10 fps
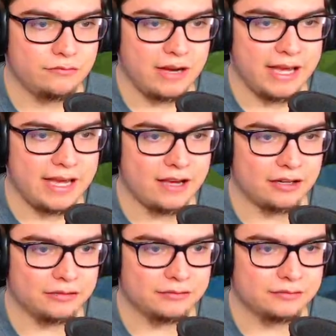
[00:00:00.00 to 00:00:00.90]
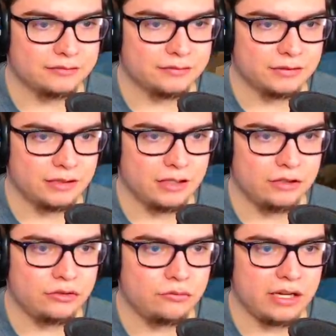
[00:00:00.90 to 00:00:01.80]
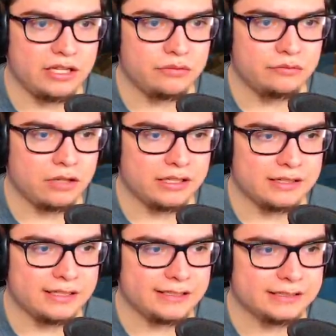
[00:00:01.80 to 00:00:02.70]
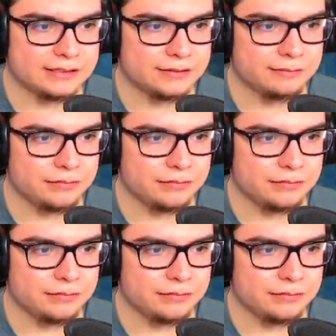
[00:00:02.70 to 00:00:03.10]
Wow. I don't know why you would want this.